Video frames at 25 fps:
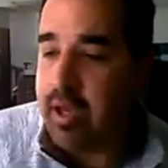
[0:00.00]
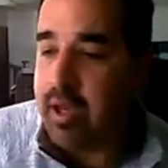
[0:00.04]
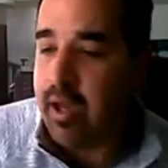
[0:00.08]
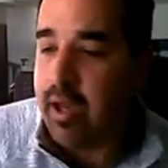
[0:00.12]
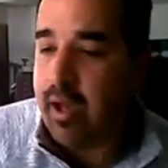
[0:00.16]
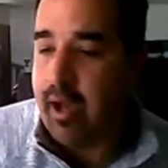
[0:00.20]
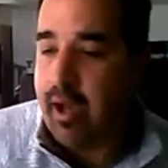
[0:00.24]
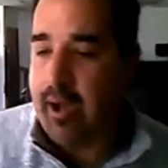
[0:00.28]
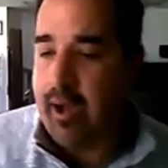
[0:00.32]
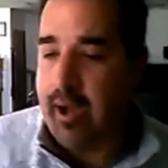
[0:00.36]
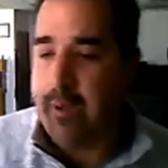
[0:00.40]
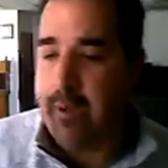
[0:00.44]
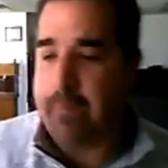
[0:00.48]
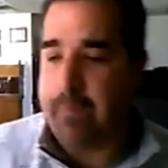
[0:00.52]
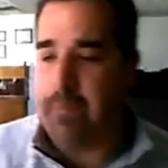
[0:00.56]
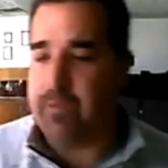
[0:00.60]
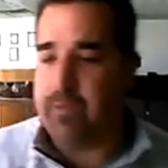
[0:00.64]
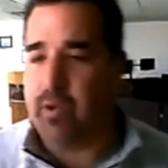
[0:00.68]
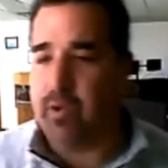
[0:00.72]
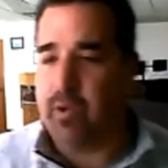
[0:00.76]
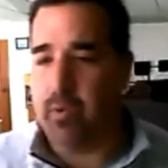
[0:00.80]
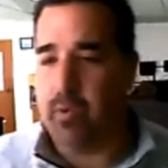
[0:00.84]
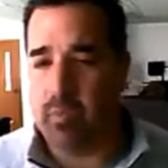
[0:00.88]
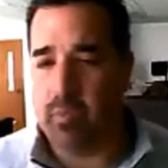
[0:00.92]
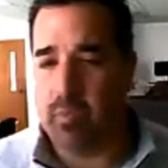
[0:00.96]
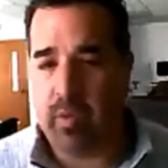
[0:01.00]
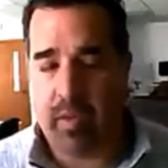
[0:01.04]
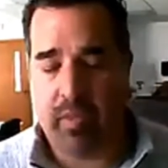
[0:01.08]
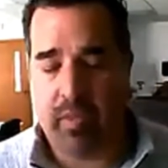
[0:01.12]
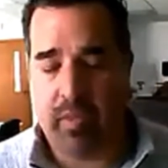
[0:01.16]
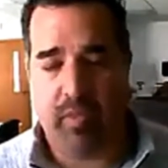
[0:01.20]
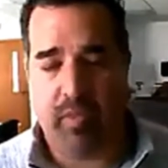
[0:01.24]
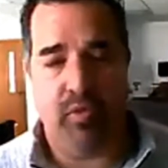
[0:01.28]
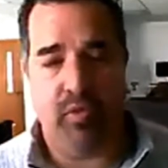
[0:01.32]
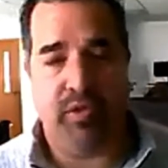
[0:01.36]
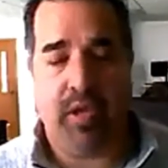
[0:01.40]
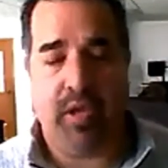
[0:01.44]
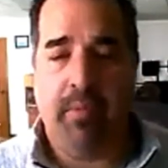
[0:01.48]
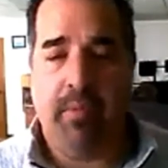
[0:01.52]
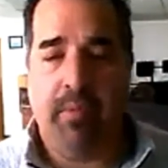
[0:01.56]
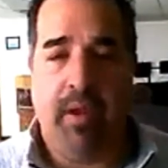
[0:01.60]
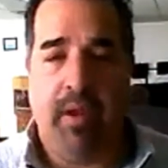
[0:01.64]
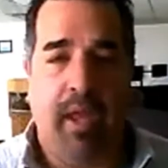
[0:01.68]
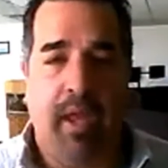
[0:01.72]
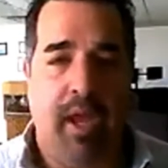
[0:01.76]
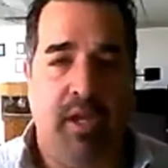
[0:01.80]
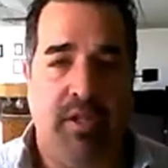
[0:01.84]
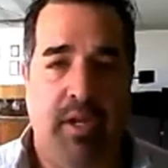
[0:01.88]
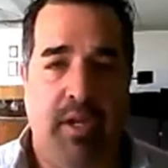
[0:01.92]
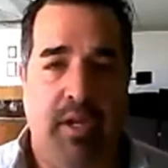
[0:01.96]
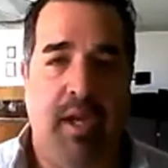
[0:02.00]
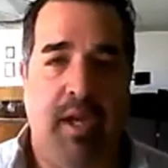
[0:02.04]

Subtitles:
So those communication